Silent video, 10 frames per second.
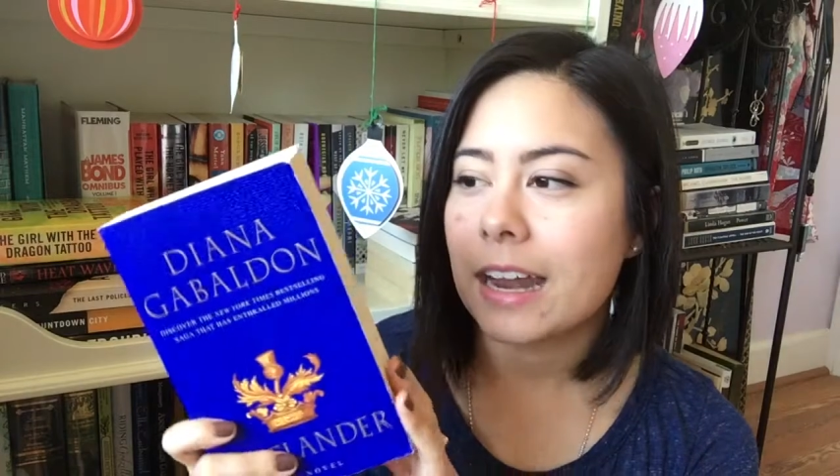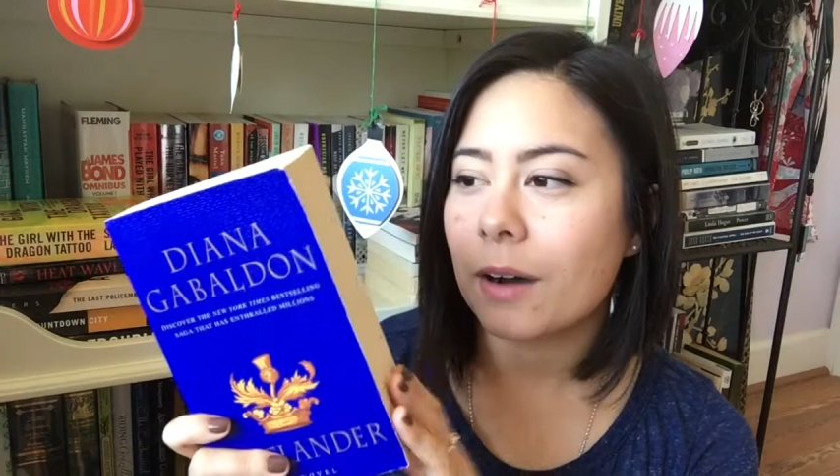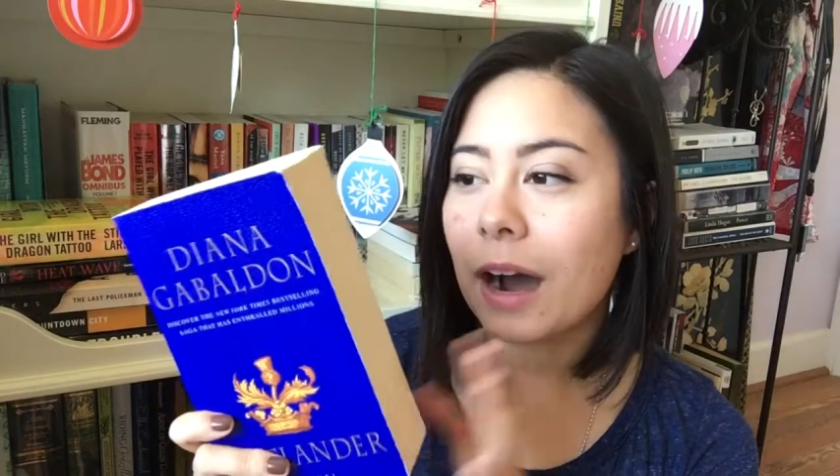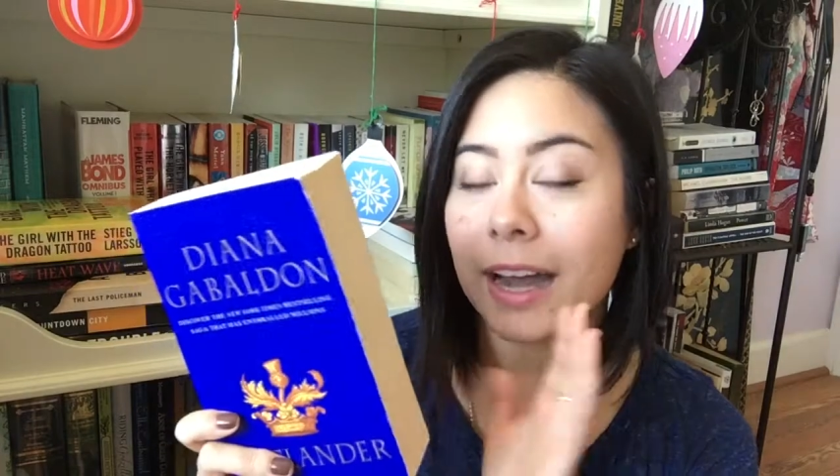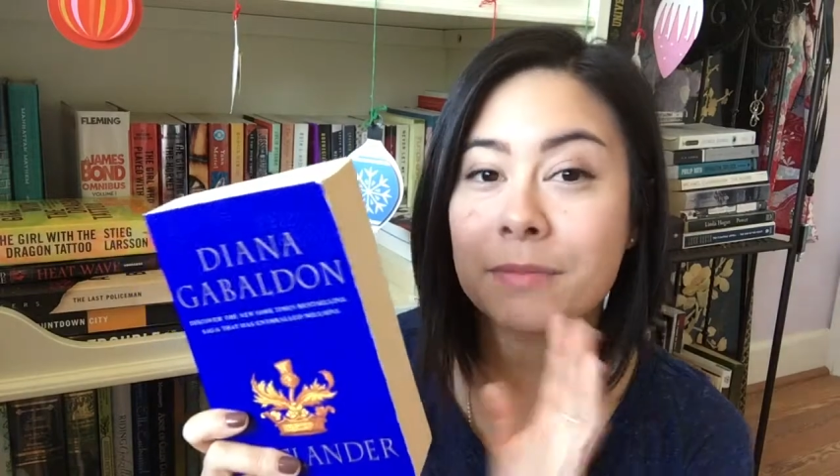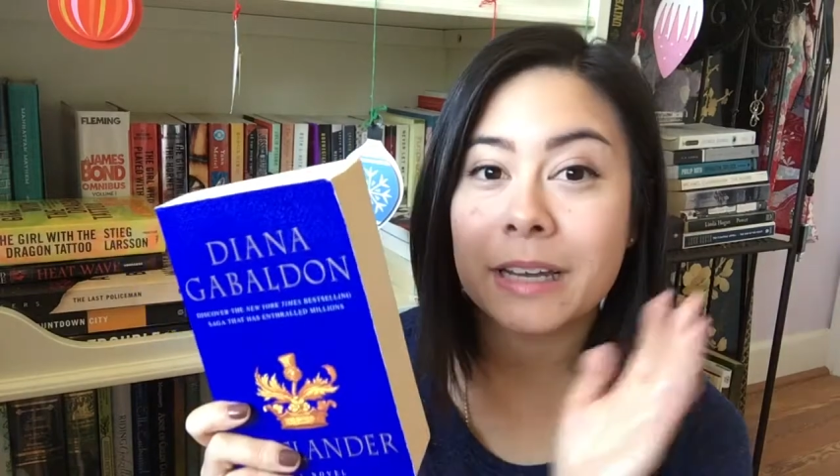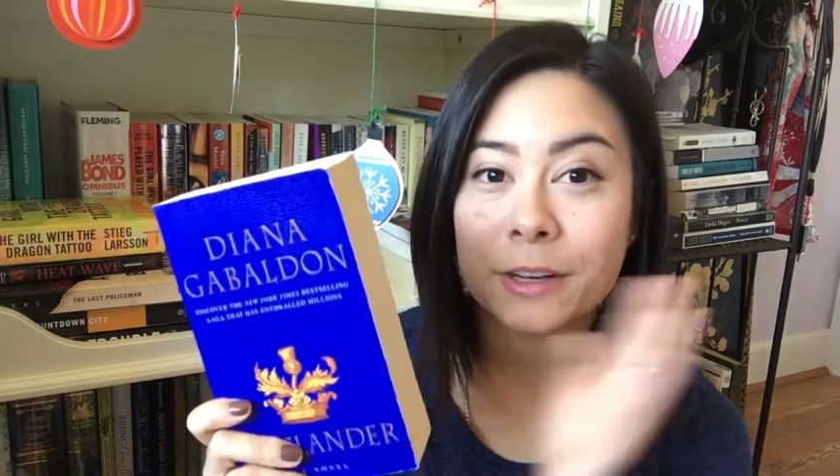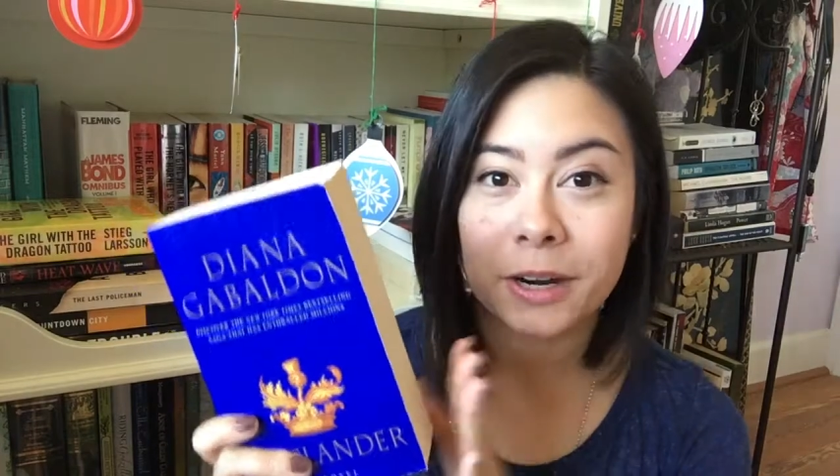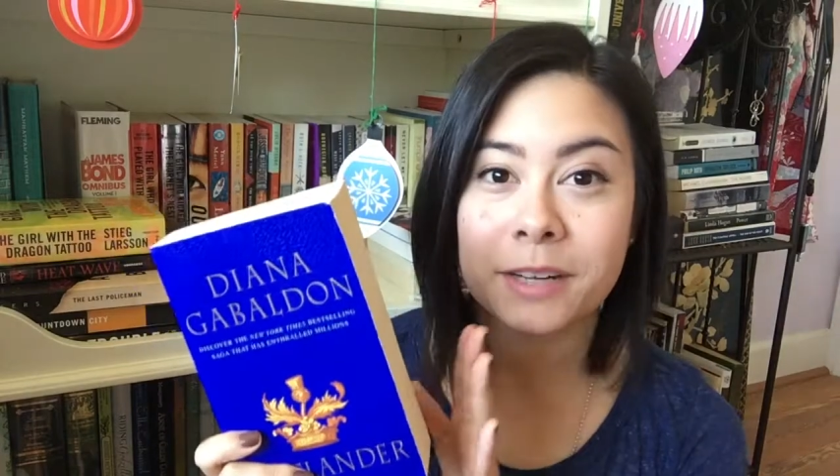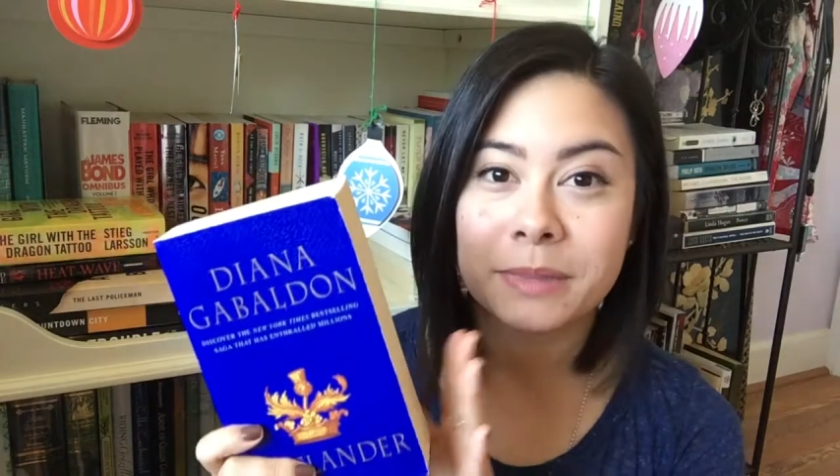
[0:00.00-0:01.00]
Now, I'm
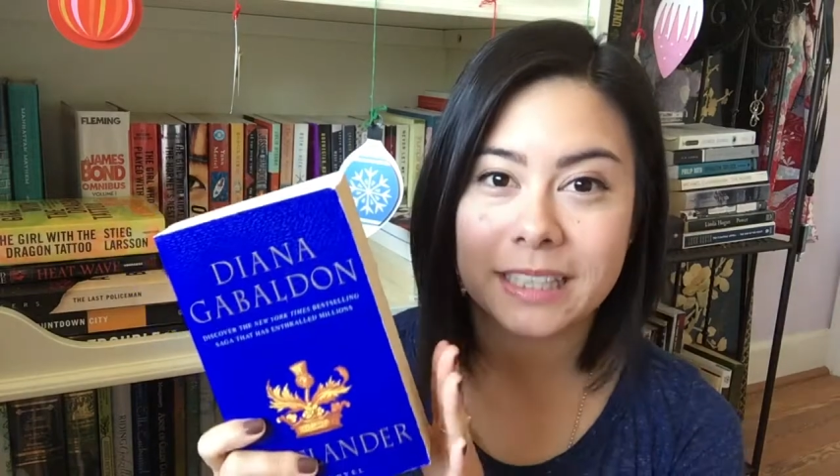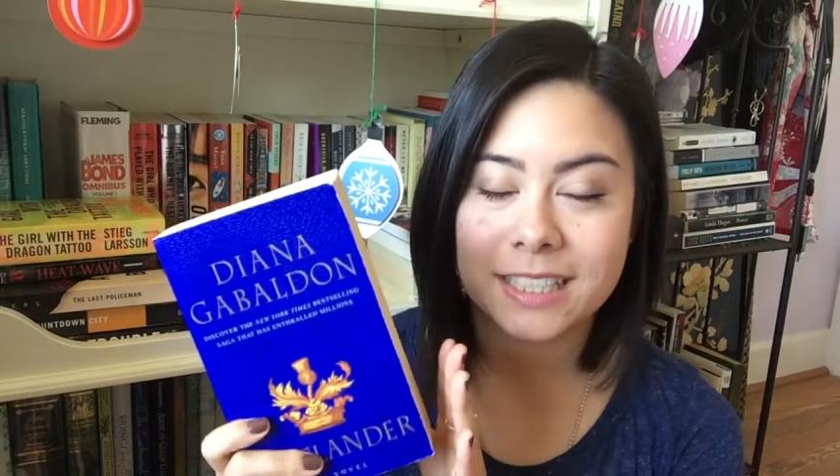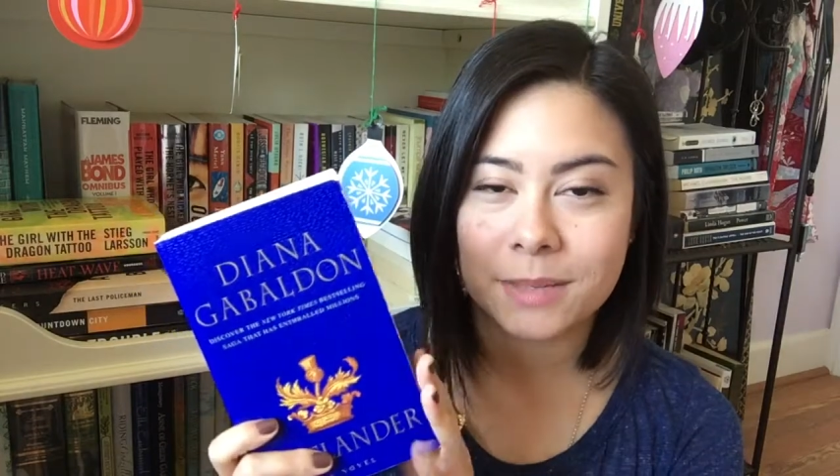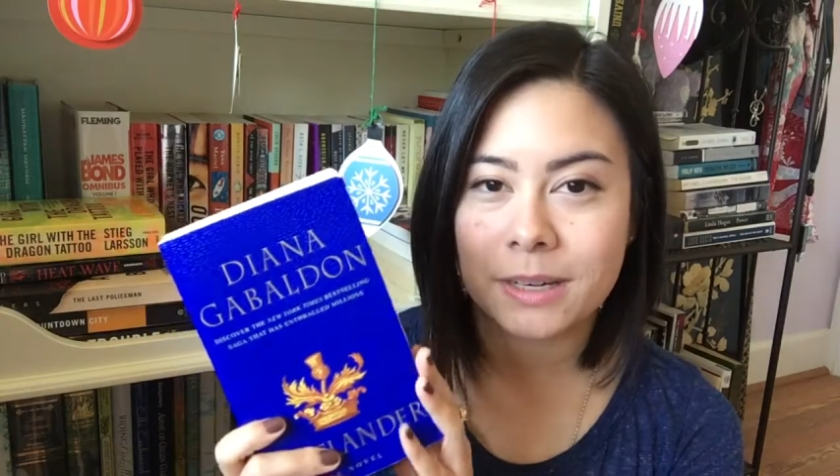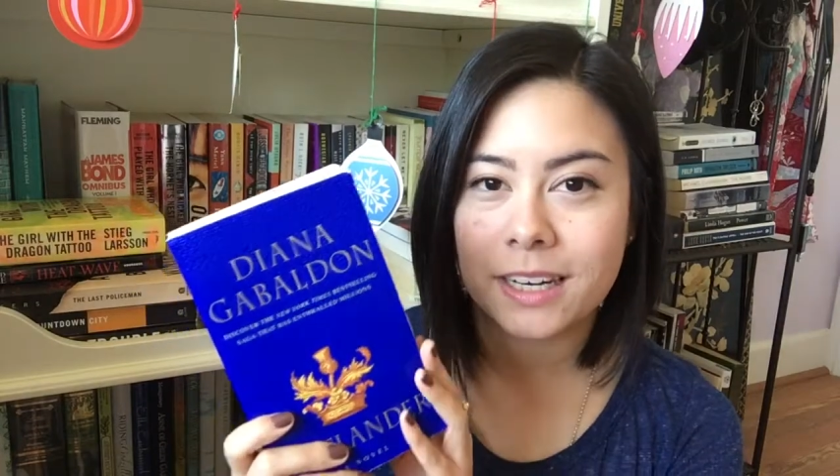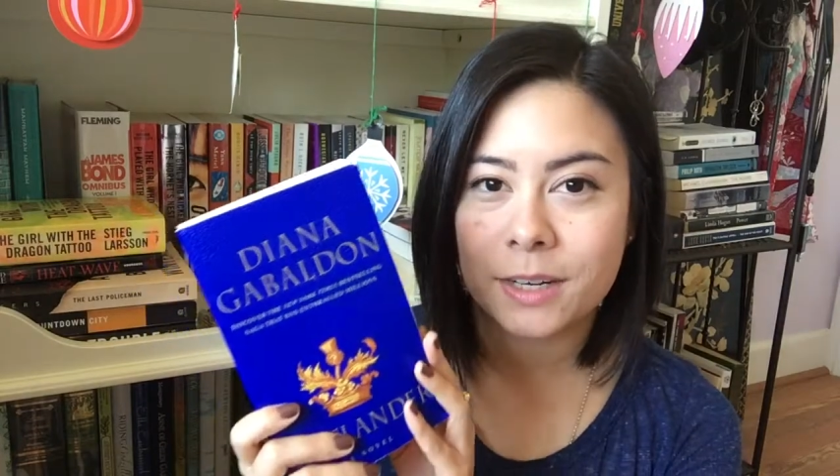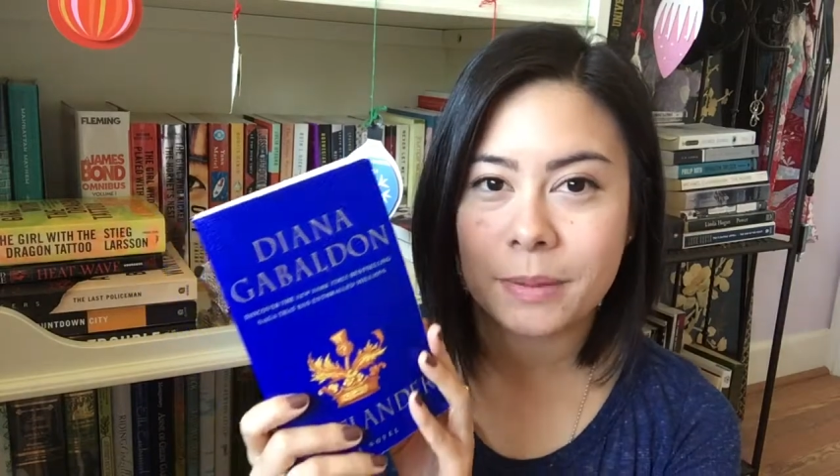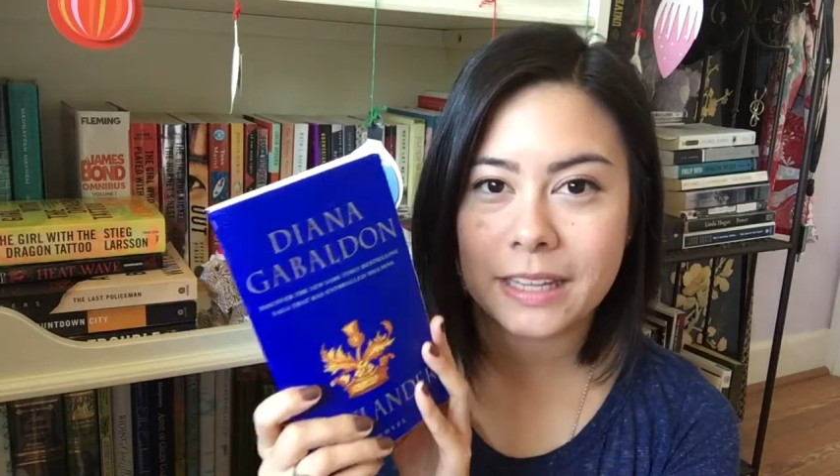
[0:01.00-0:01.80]
incredibly intimidated